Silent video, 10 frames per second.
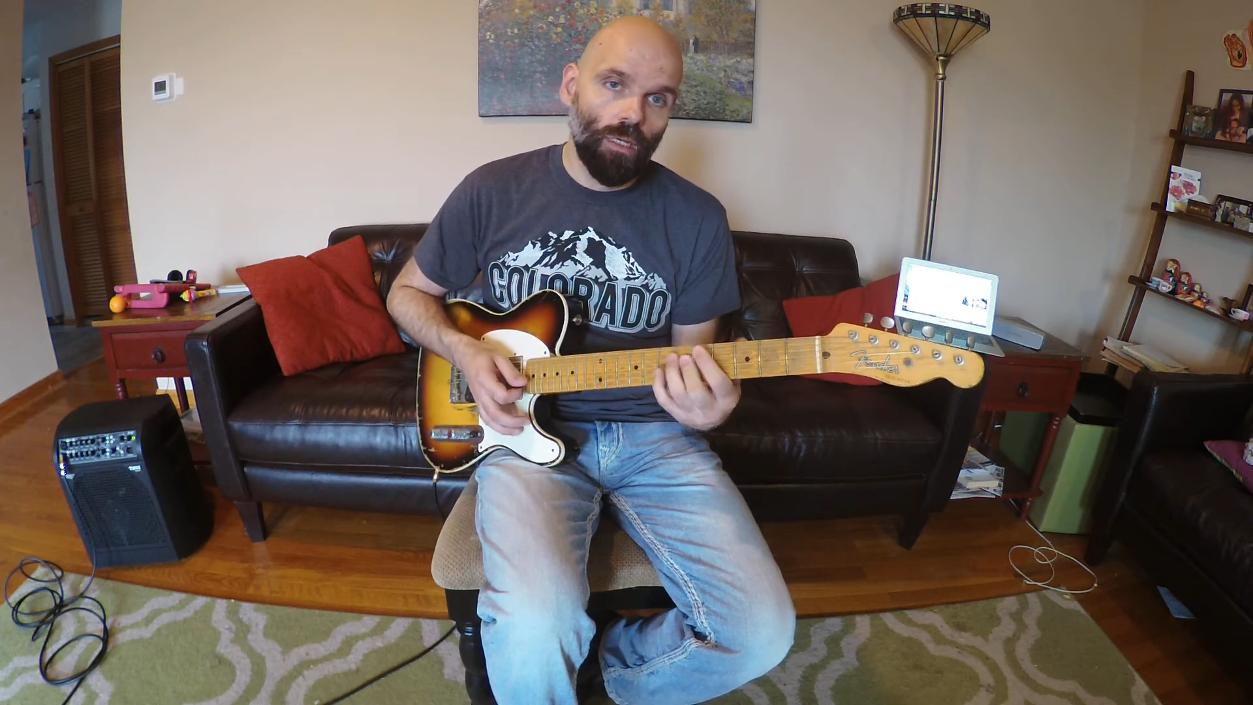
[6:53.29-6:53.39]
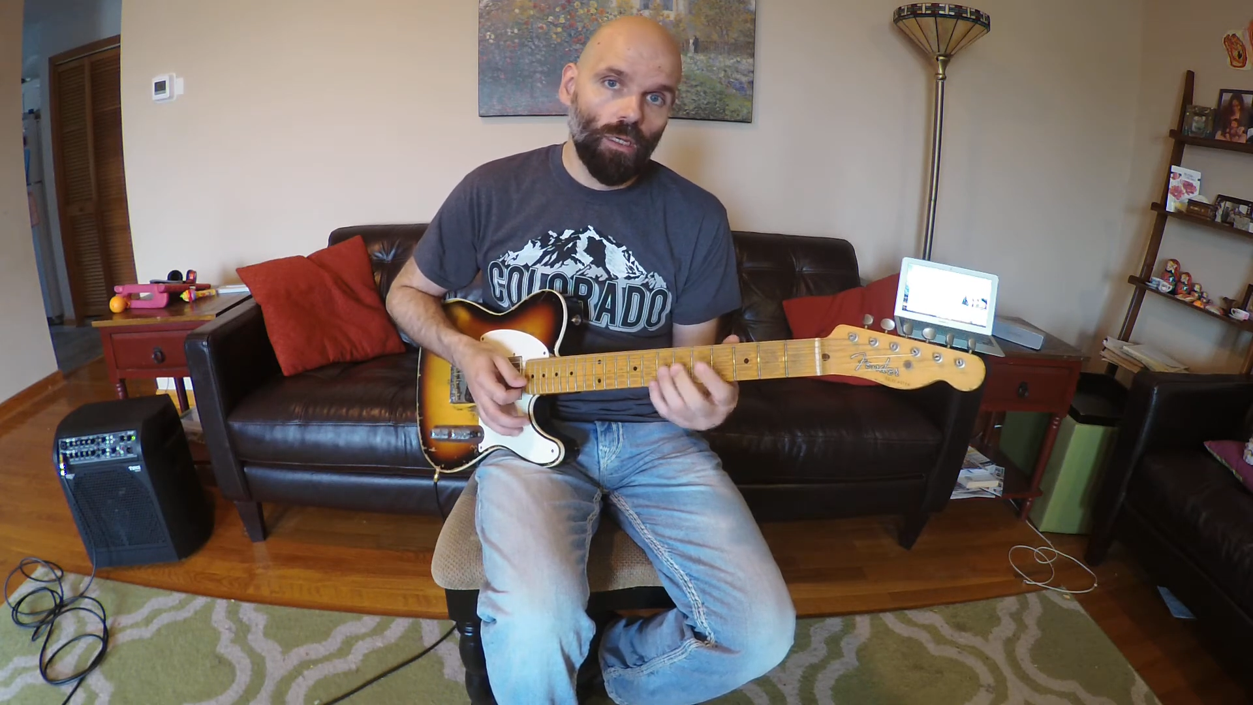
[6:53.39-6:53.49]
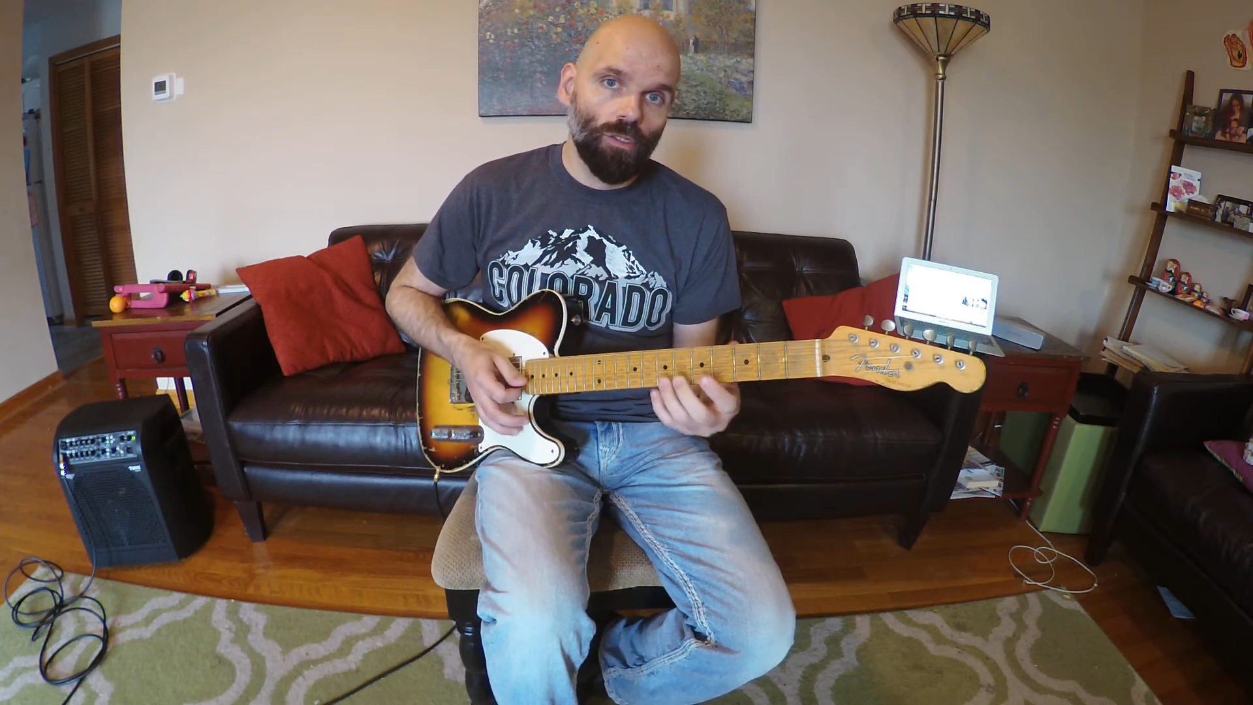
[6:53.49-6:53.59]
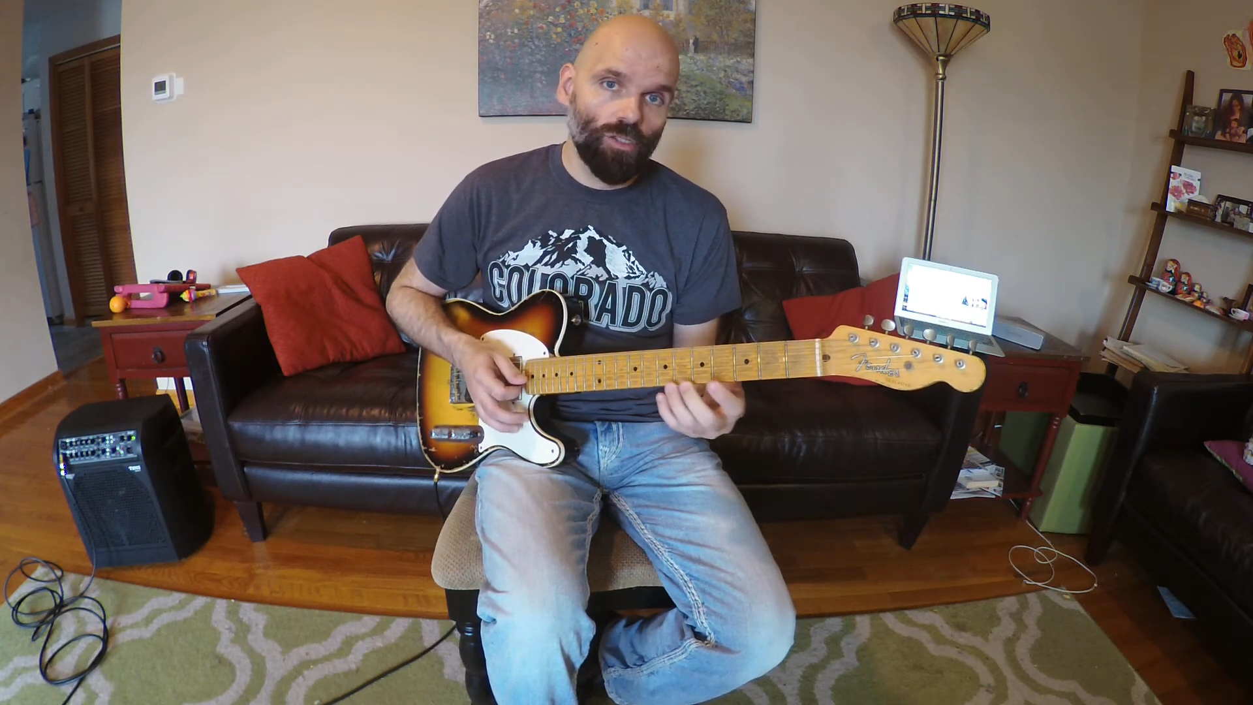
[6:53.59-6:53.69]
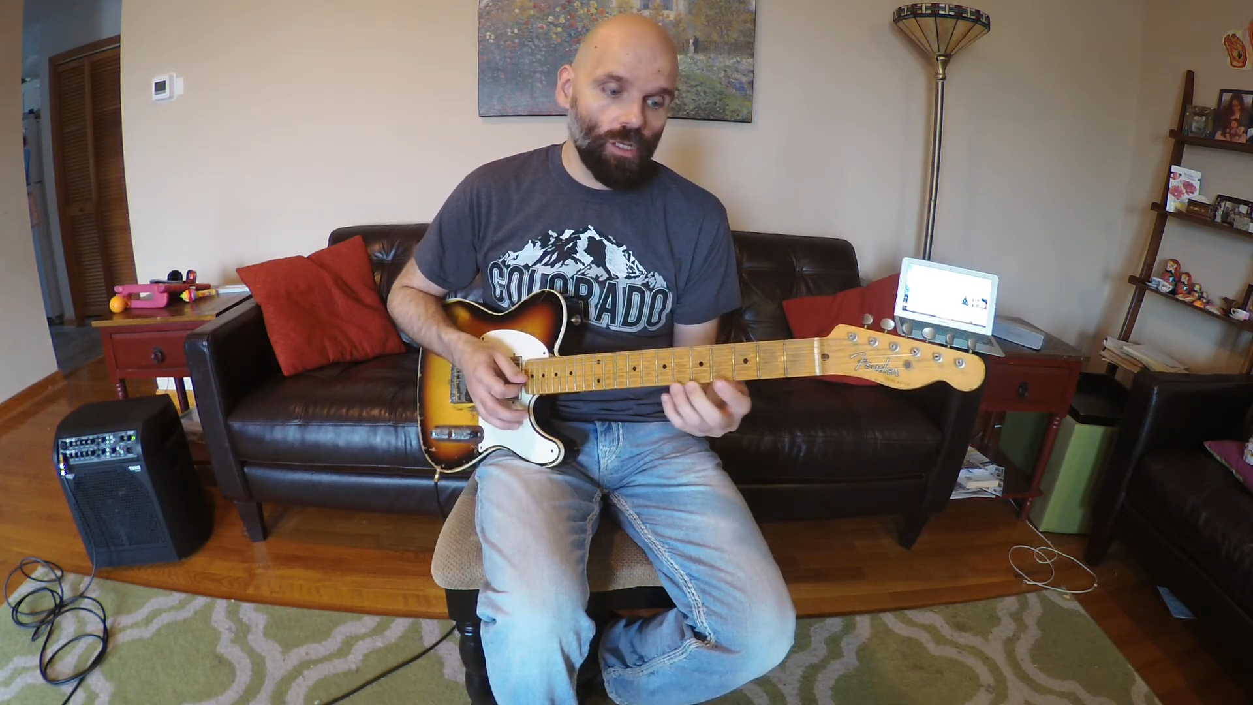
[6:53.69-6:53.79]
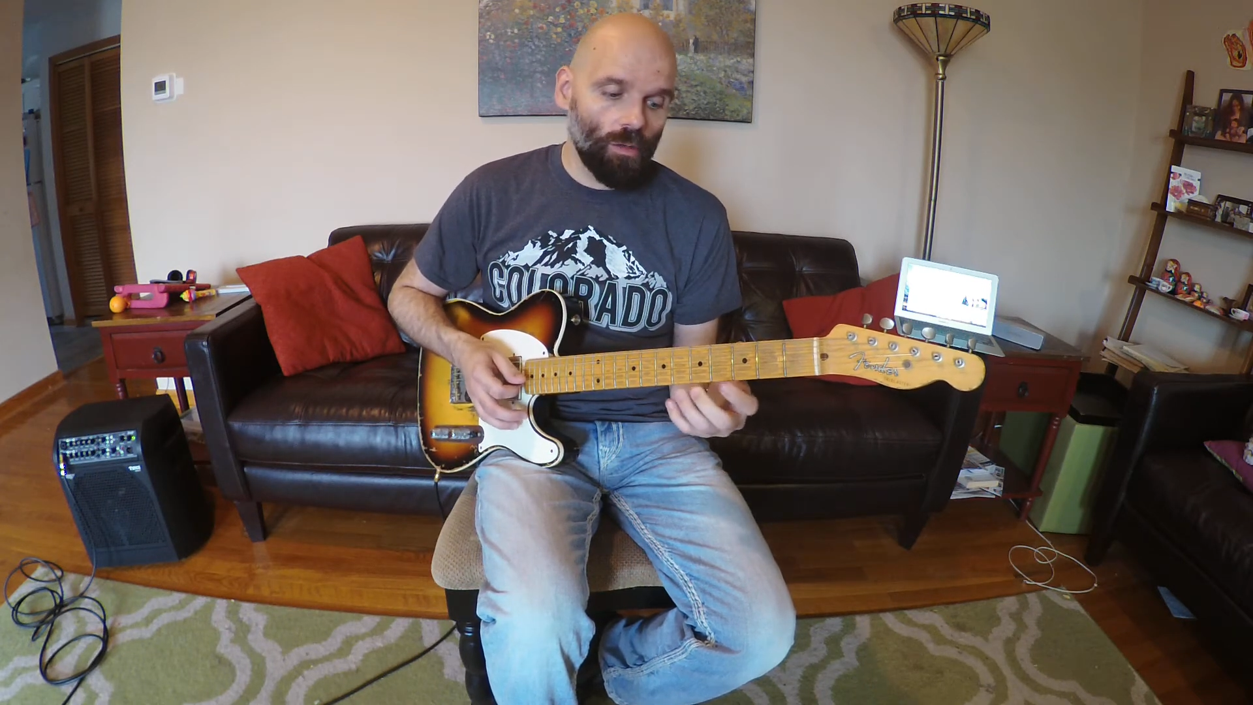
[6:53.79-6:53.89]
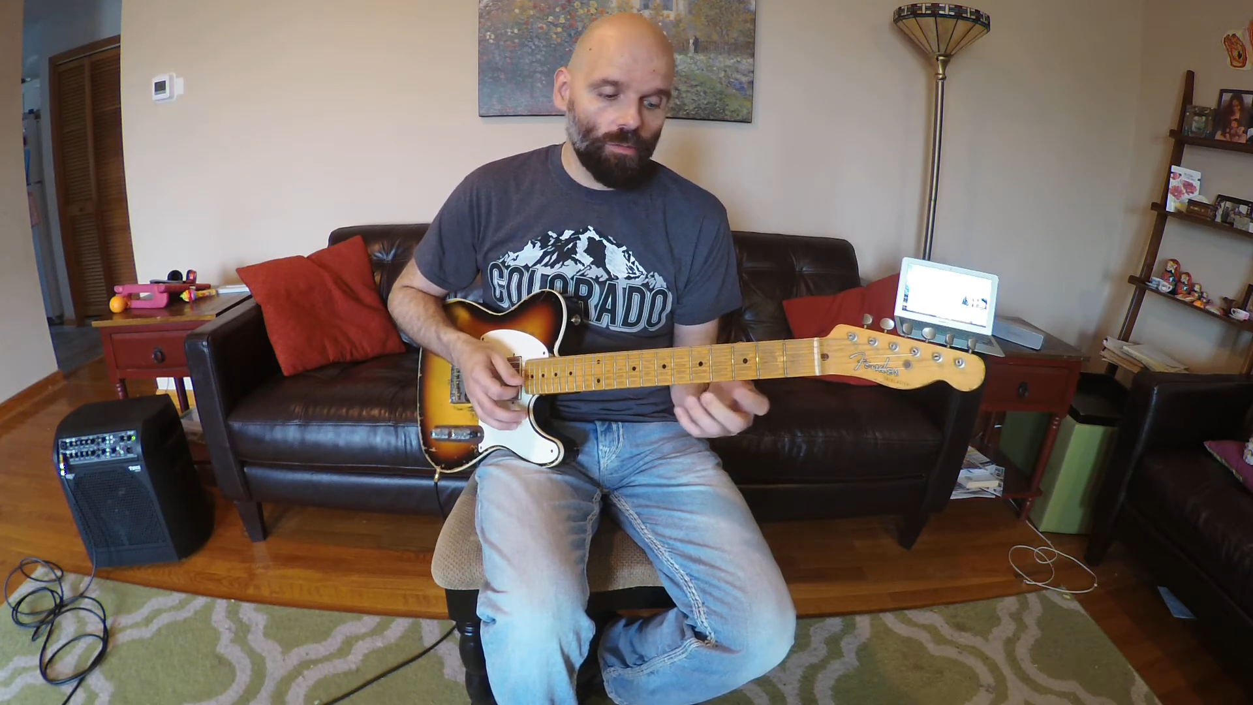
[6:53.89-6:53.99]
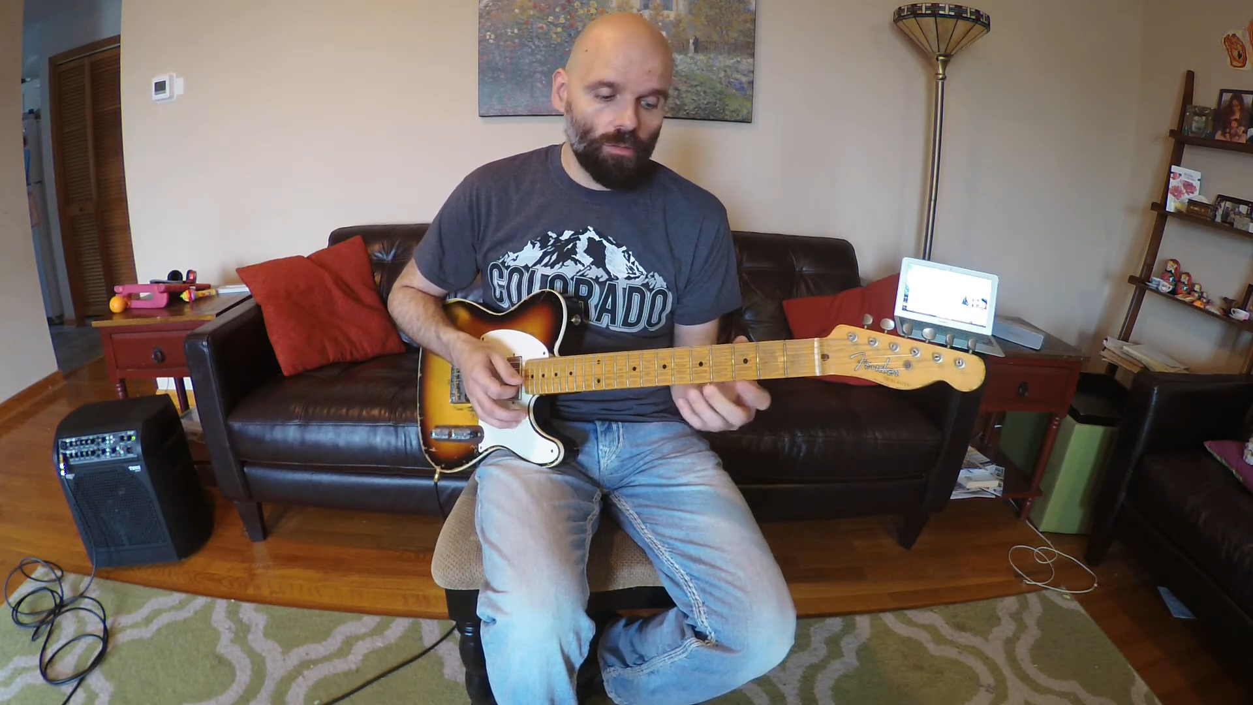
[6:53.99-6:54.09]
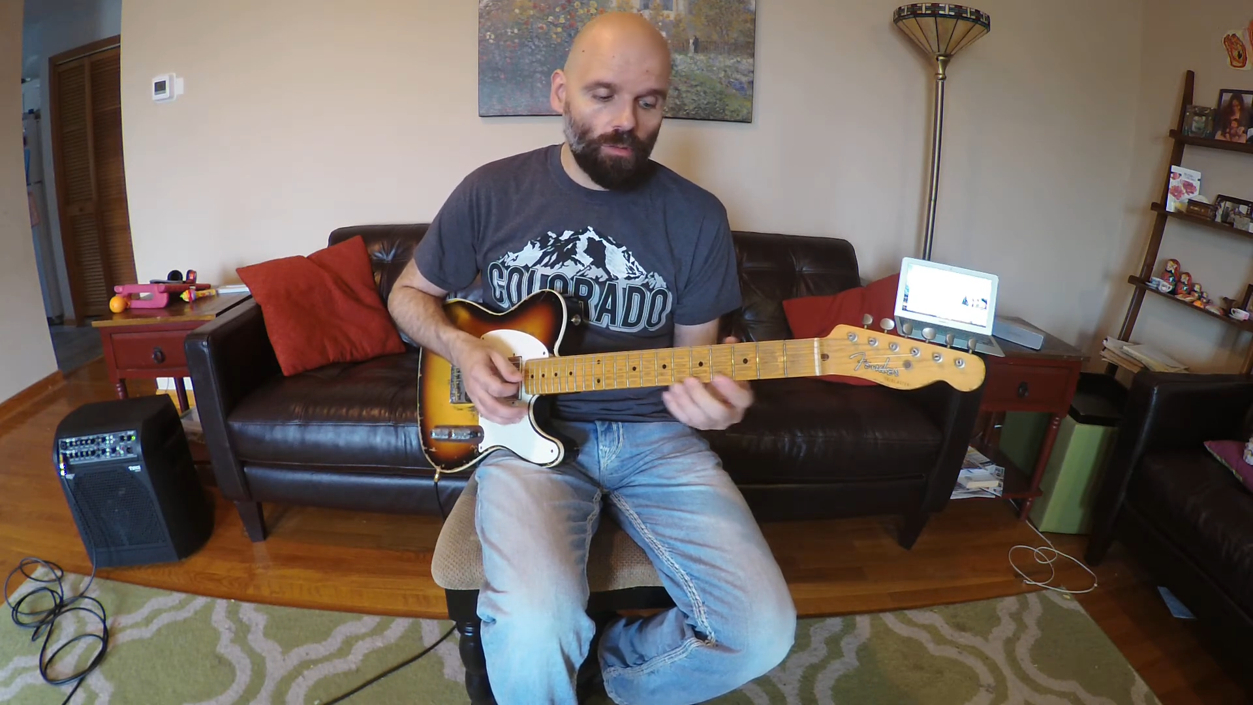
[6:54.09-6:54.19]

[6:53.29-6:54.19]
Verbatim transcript: So